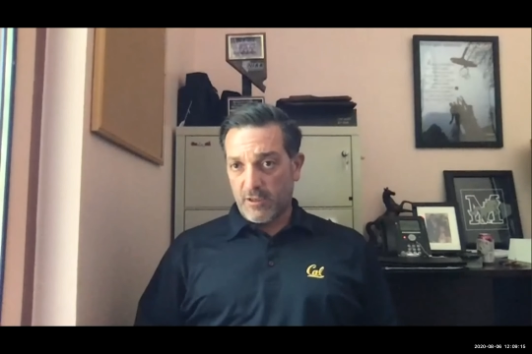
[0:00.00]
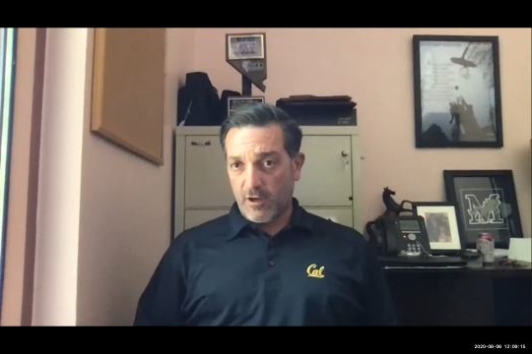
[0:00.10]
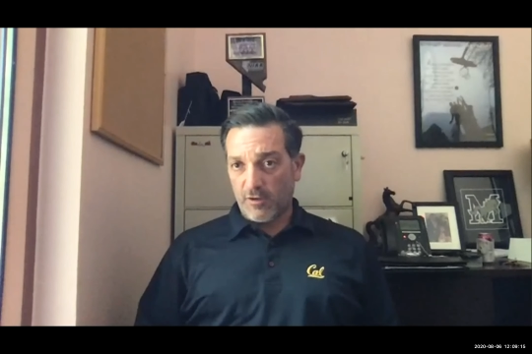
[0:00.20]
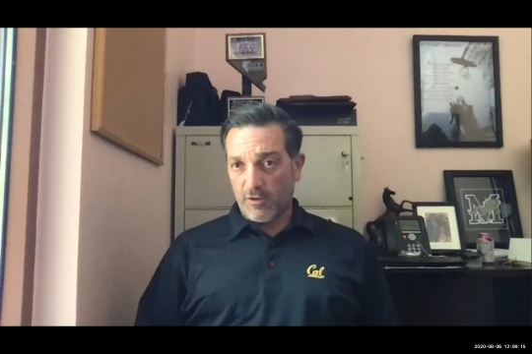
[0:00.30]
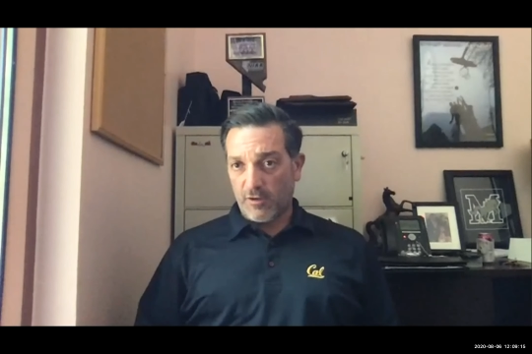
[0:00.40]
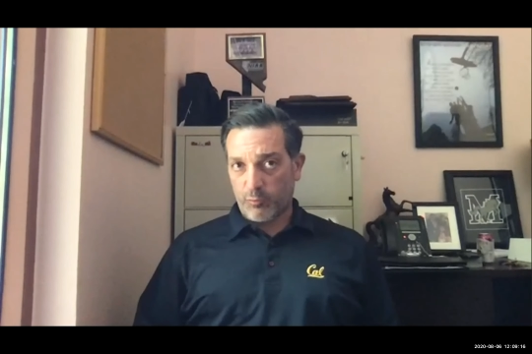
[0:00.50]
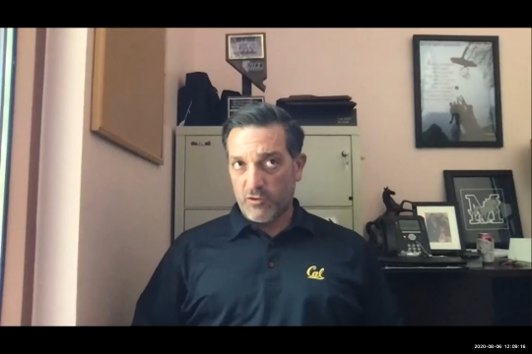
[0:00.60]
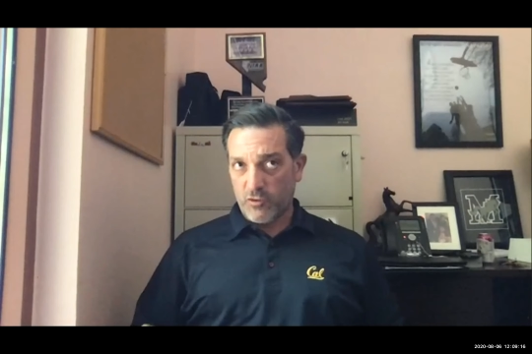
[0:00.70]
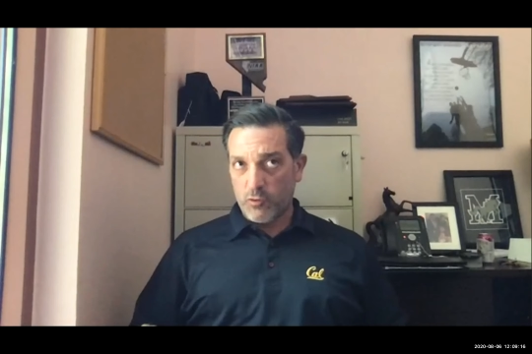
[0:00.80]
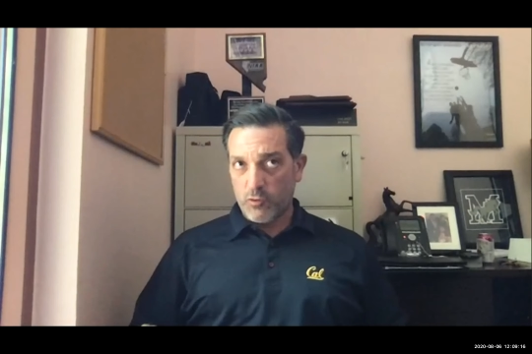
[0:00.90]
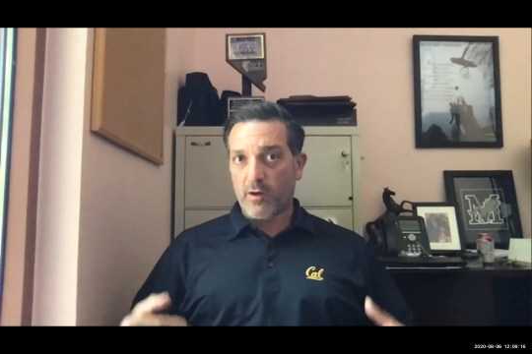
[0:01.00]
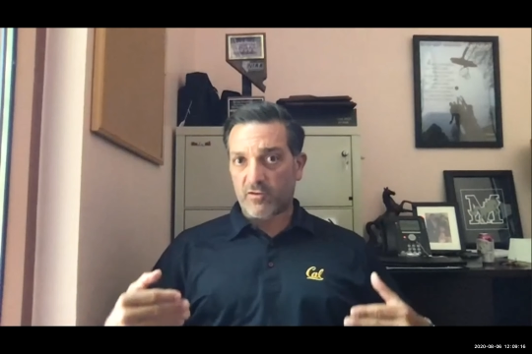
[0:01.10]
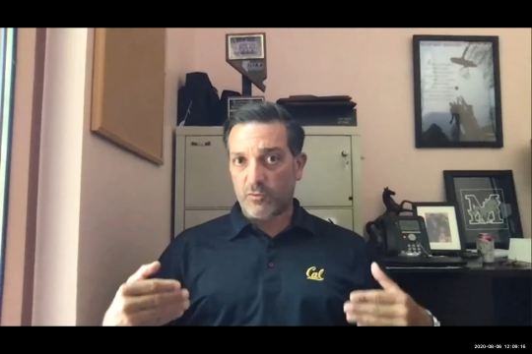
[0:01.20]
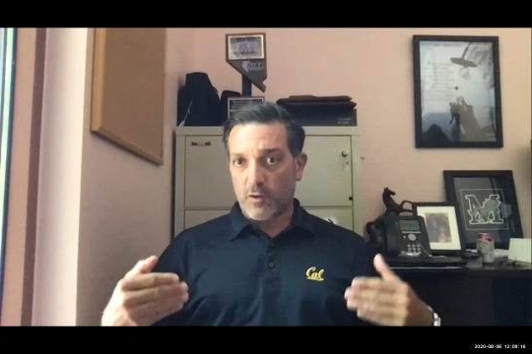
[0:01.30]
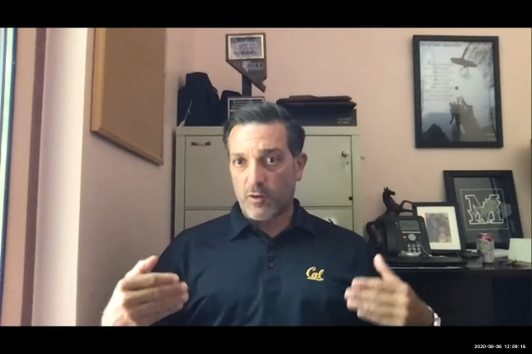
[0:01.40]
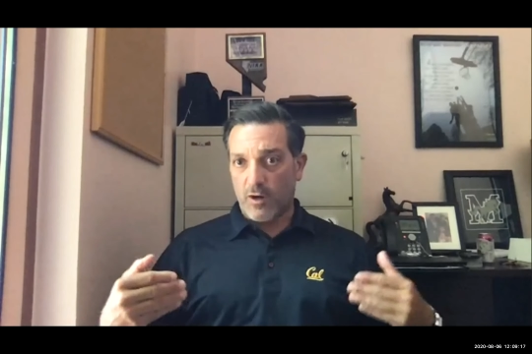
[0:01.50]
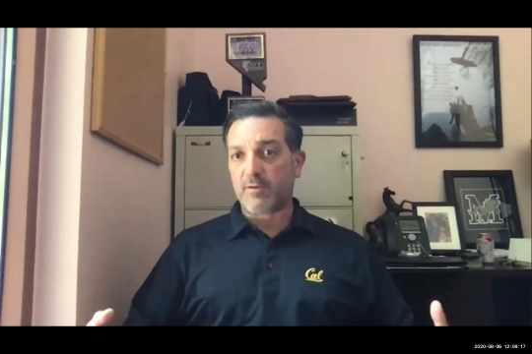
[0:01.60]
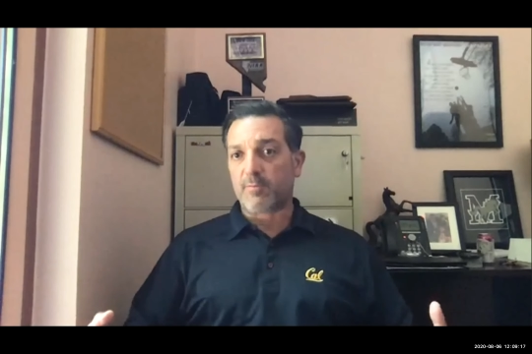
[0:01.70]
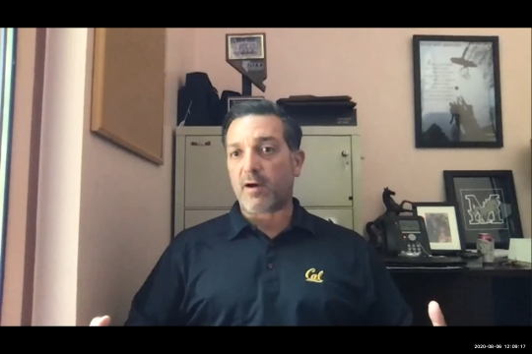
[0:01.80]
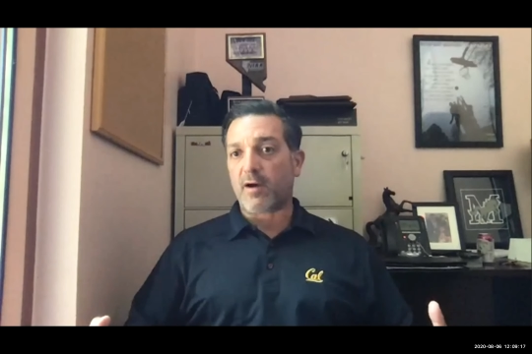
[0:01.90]
because we do want to
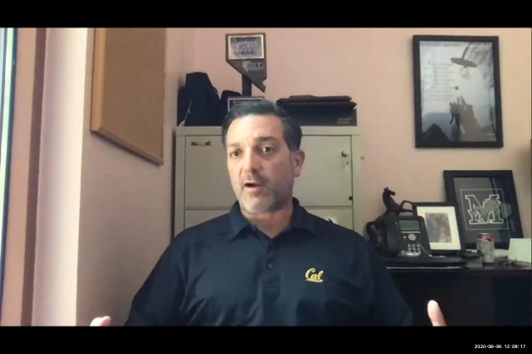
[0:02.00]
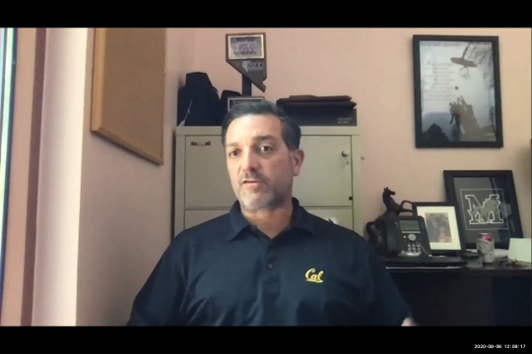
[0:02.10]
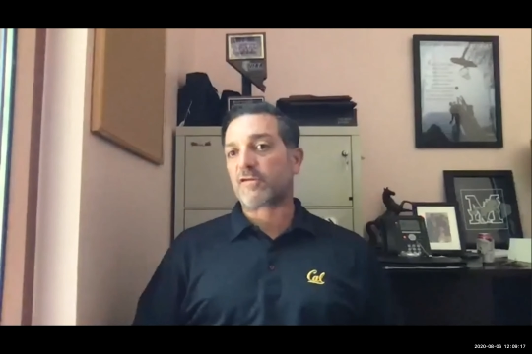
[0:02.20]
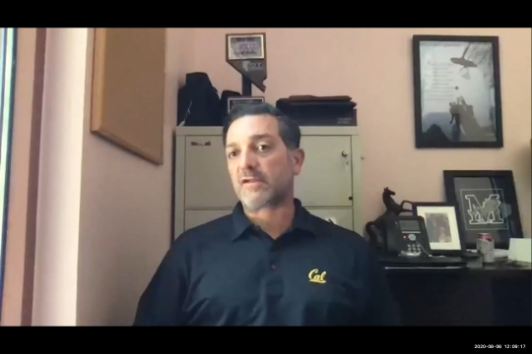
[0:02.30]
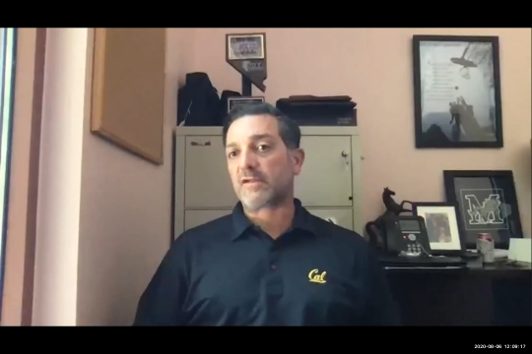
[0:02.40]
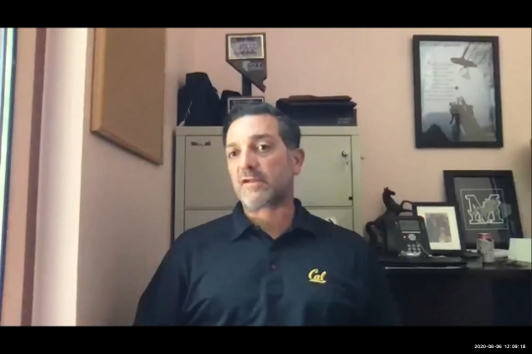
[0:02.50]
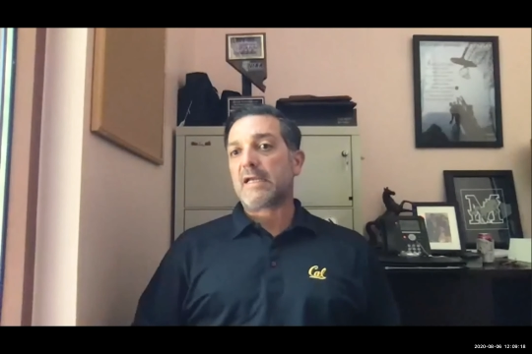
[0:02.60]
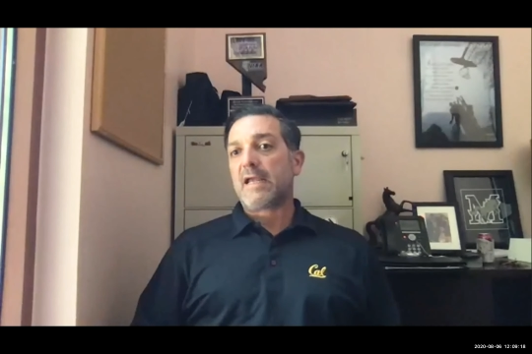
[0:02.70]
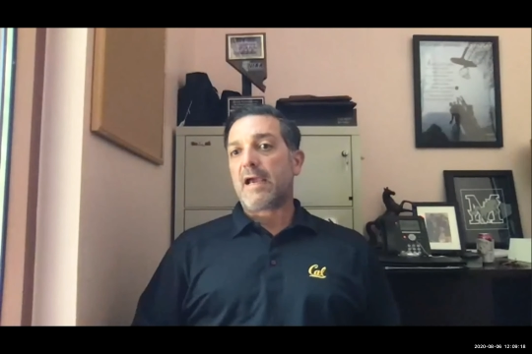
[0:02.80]
optimize this.